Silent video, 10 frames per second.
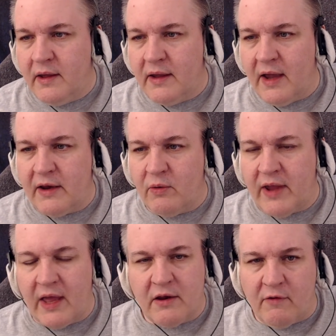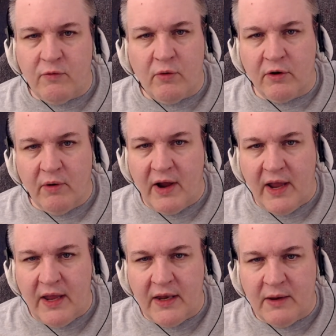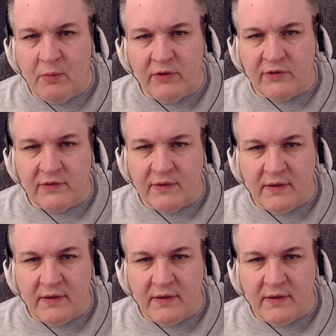I know Gandalf wore gray, and it was